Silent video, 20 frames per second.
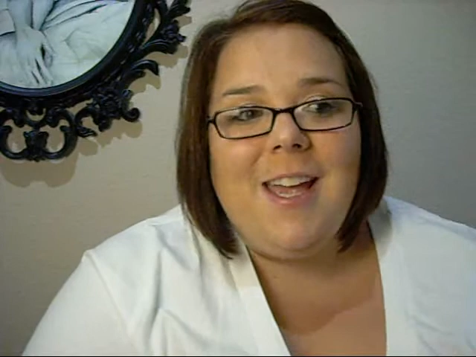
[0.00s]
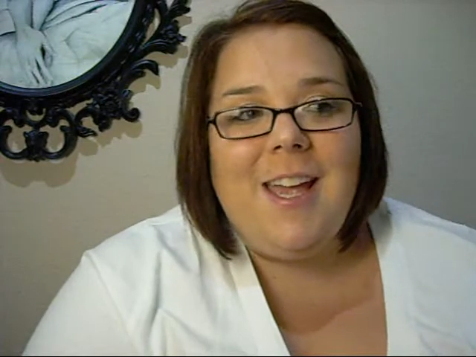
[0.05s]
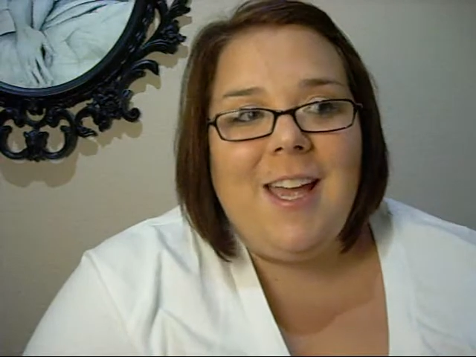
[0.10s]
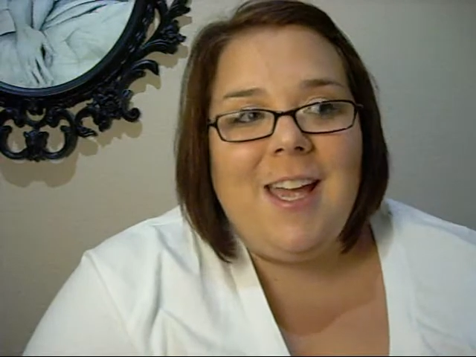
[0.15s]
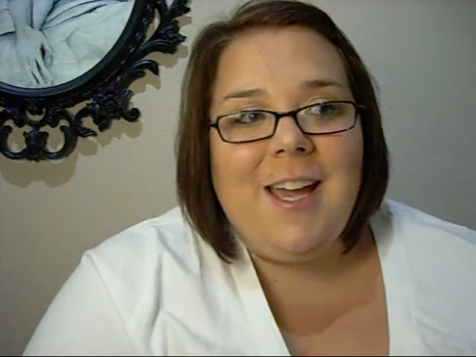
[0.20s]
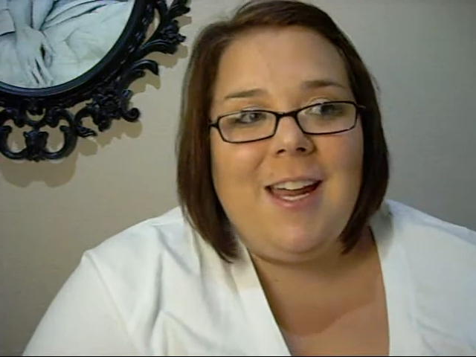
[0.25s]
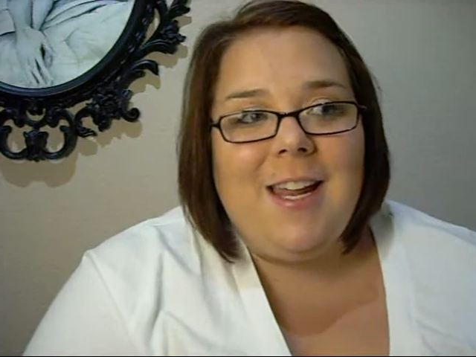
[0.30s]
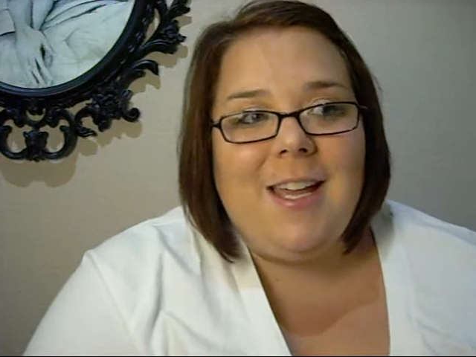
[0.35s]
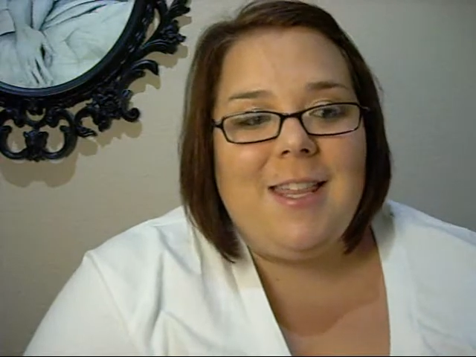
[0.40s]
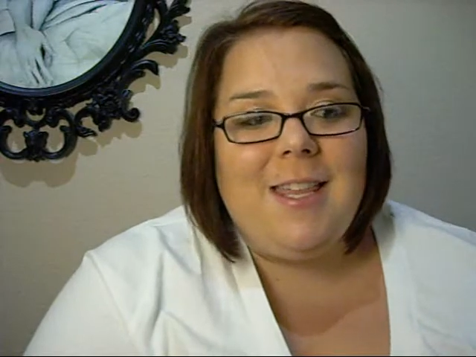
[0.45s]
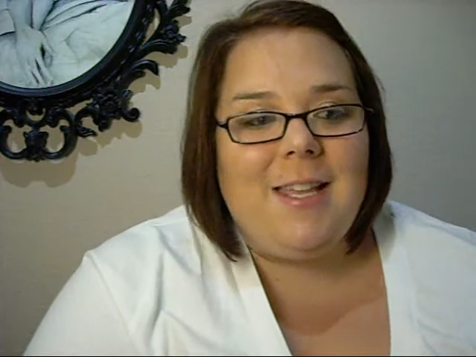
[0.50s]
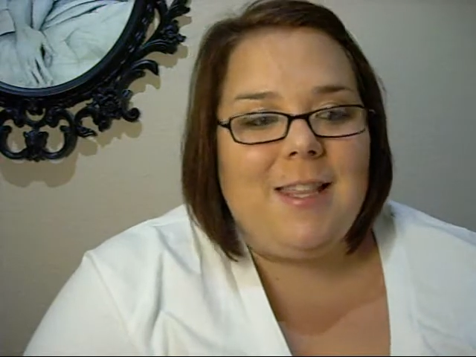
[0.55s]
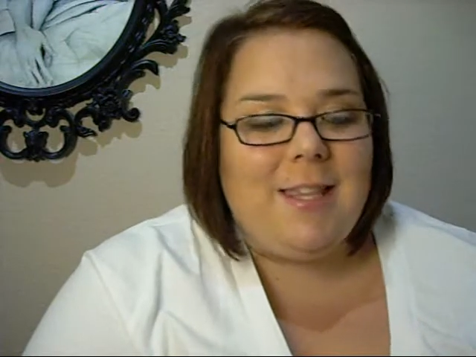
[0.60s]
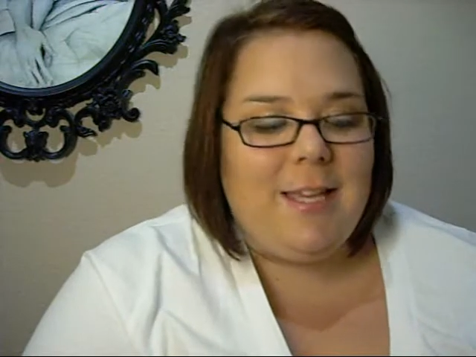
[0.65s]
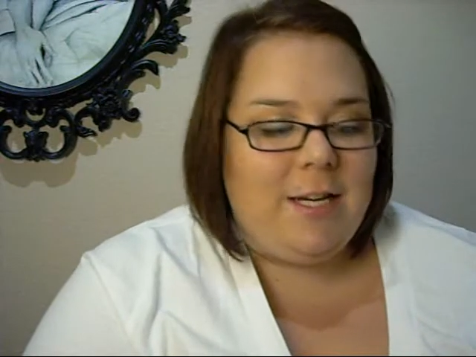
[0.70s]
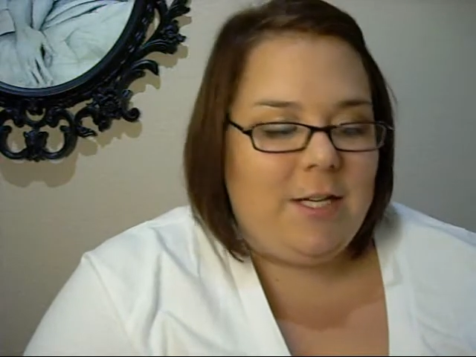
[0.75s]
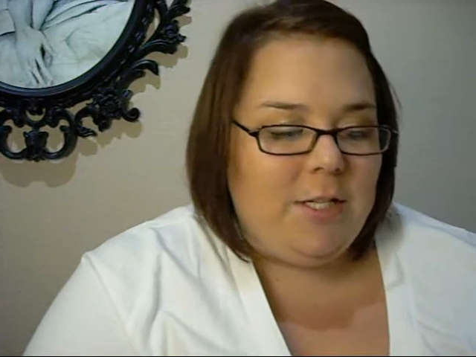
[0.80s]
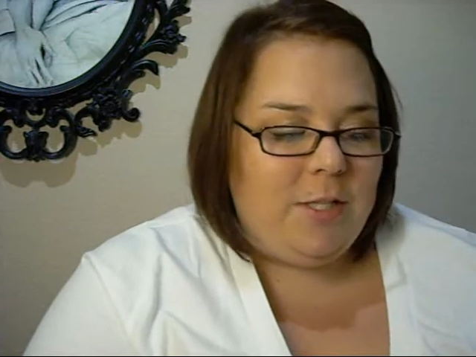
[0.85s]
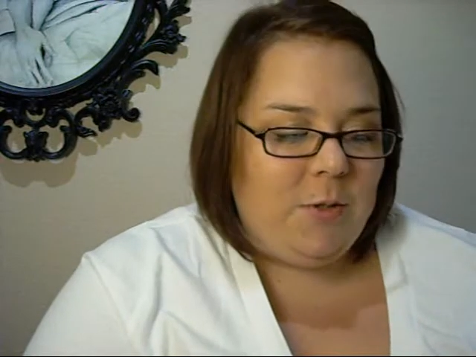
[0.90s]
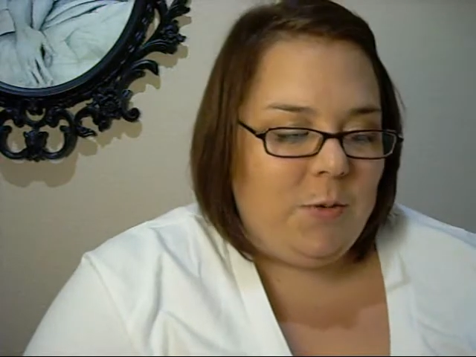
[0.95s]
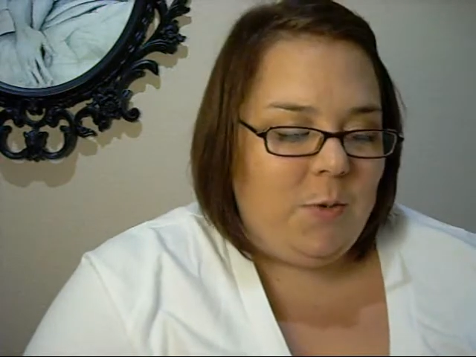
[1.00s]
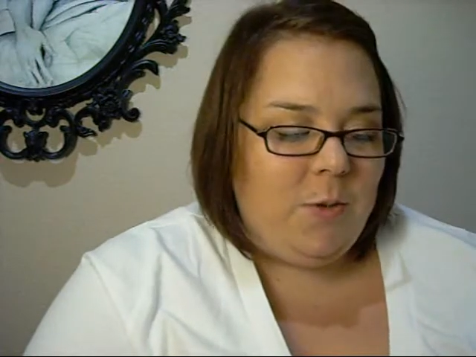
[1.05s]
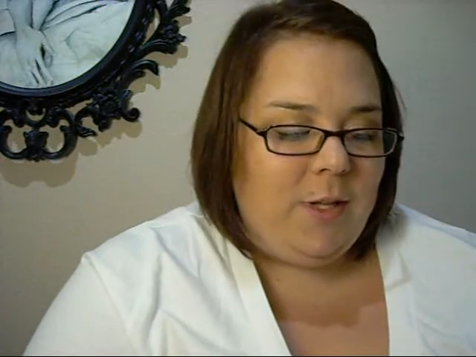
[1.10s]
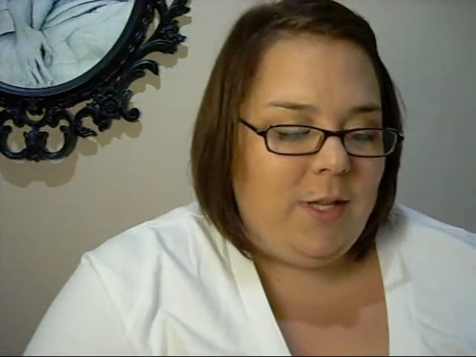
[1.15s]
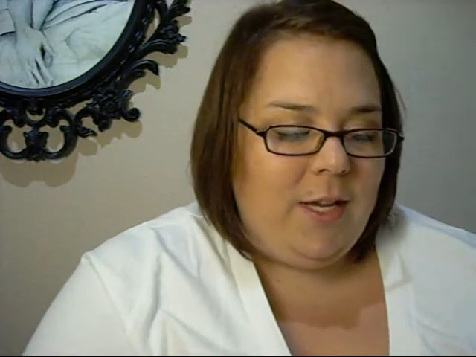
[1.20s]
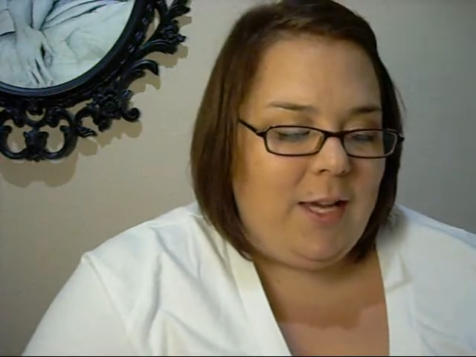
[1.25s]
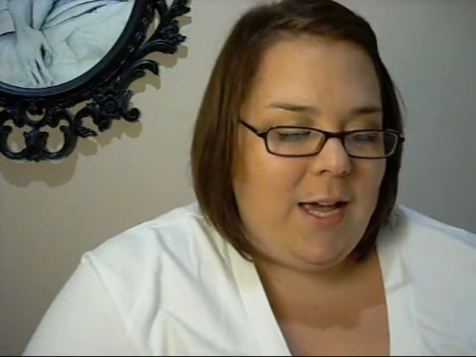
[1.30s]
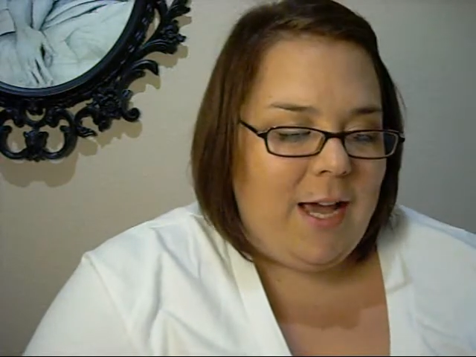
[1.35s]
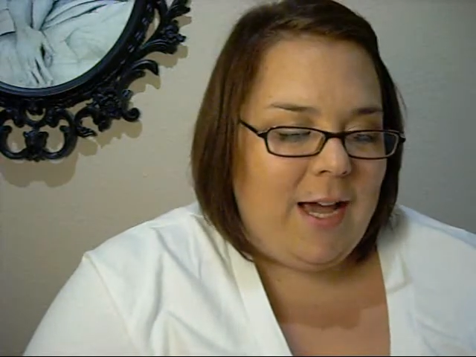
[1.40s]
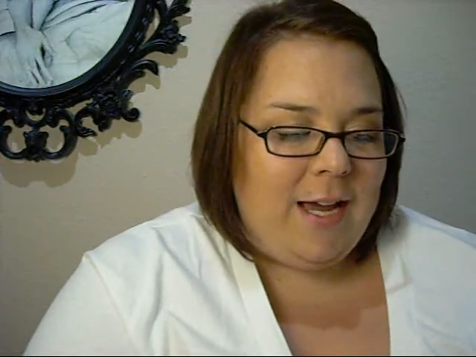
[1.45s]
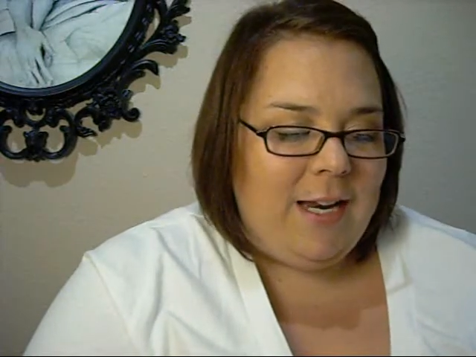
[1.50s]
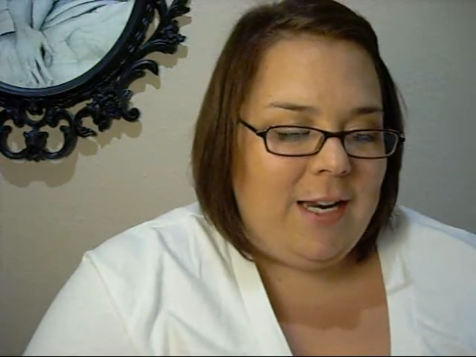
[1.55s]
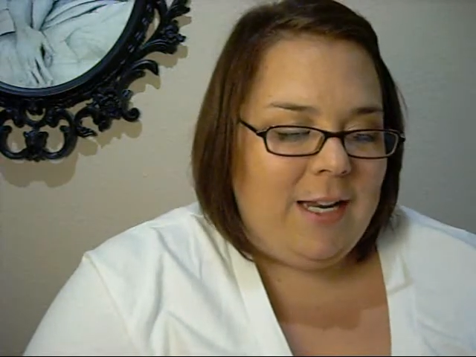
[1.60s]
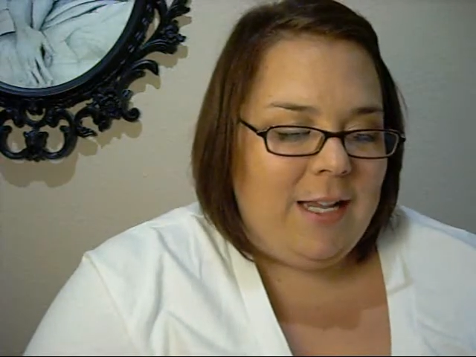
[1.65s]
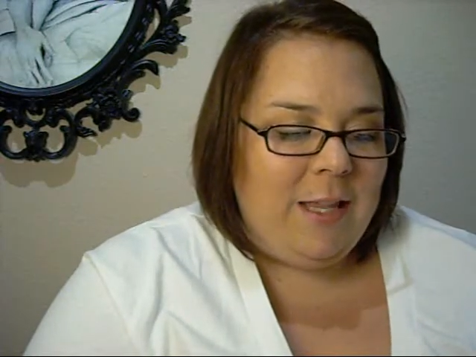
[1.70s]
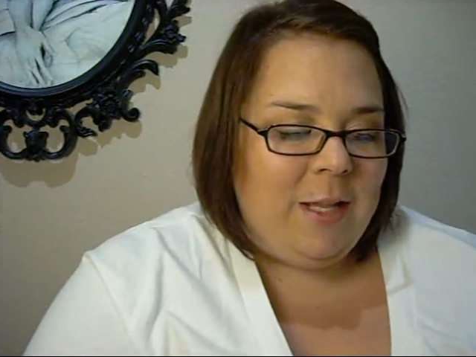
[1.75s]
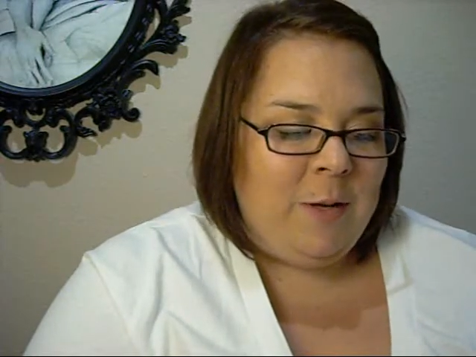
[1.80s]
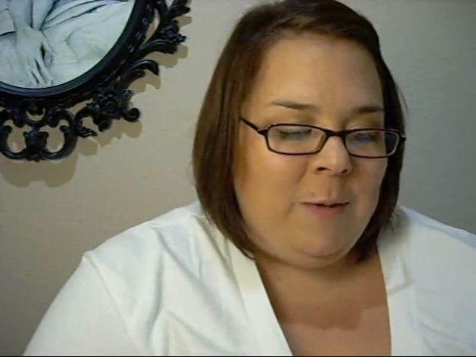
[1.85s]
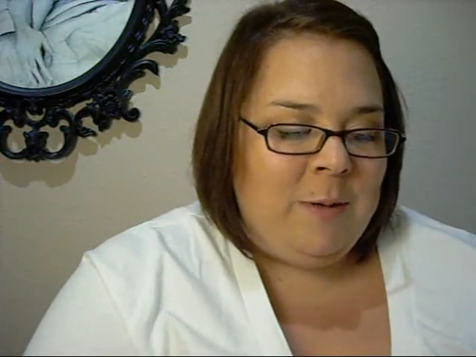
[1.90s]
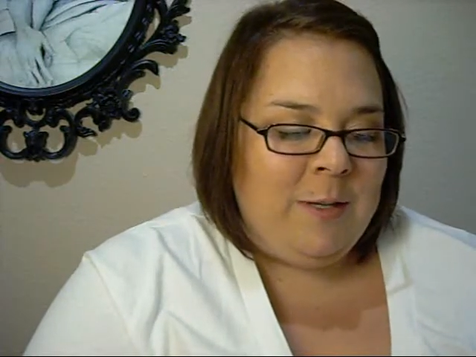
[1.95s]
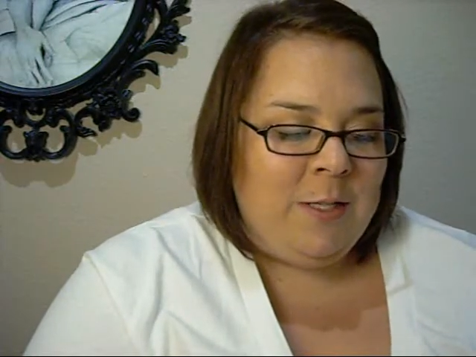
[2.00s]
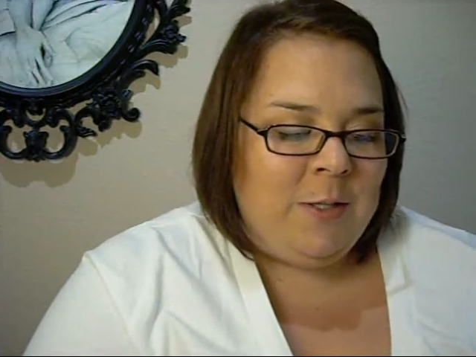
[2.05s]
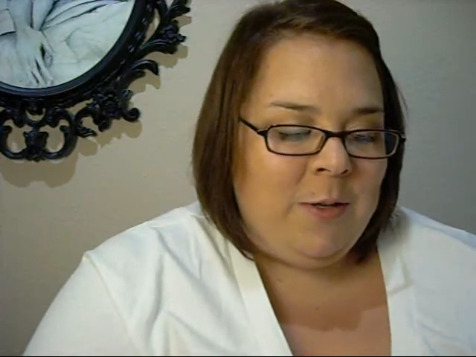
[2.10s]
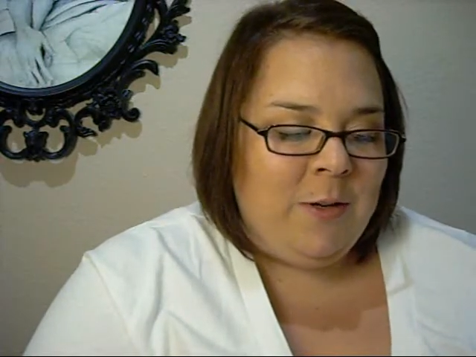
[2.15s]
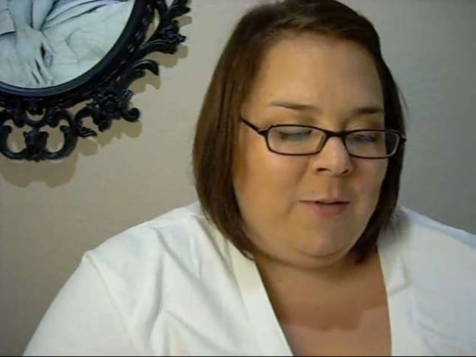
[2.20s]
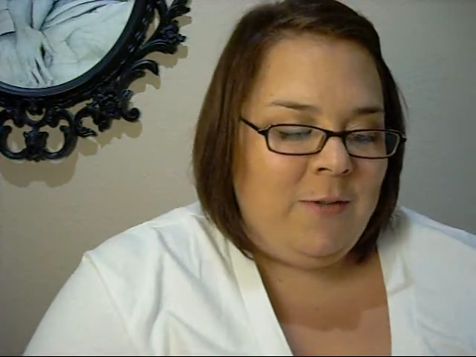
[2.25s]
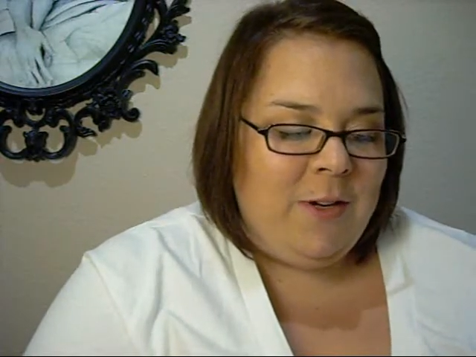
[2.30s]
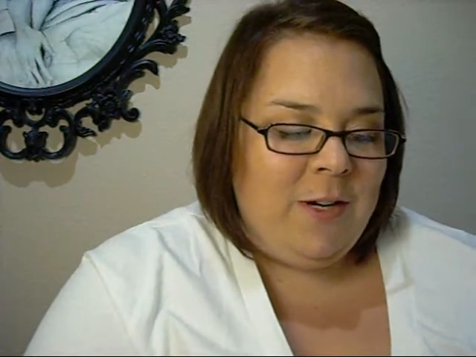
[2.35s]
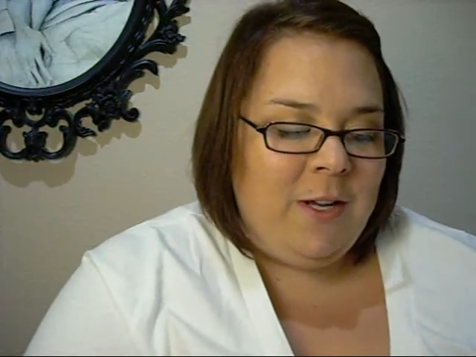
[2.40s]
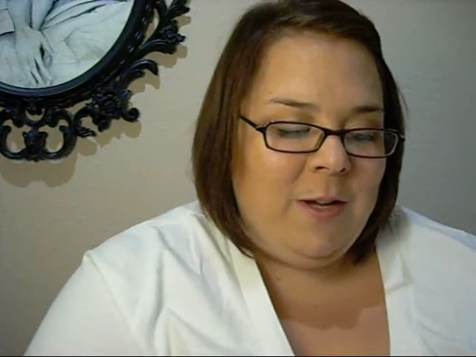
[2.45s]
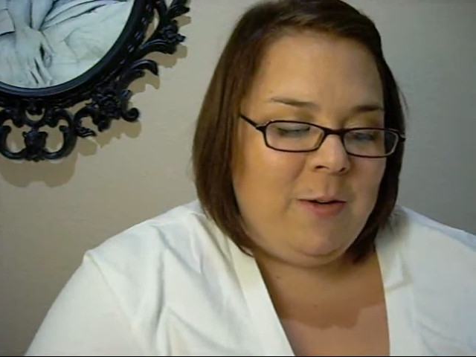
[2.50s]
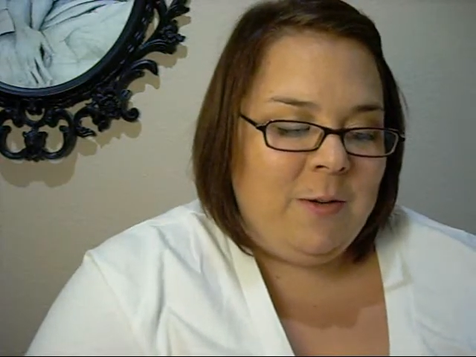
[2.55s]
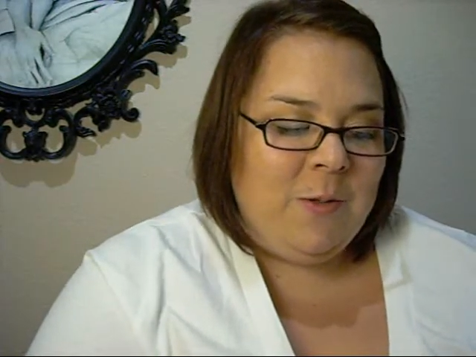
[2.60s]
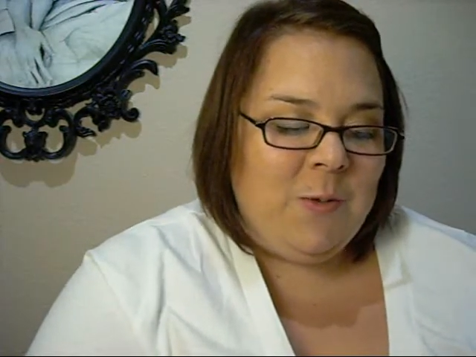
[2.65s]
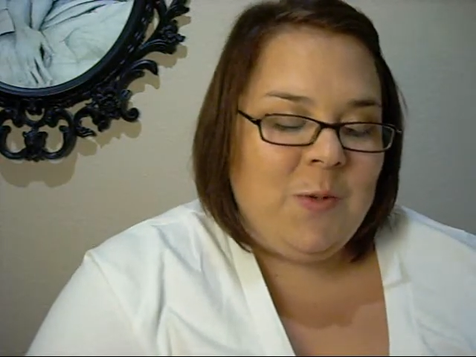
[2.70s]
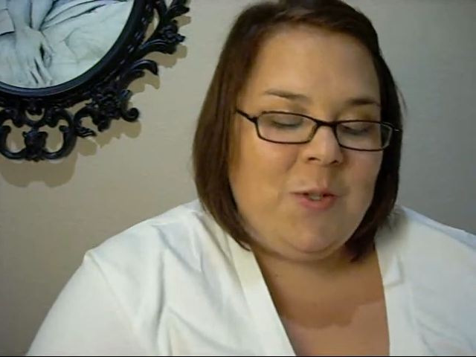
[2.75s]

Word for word: And I think they just really added a little bit to our videos,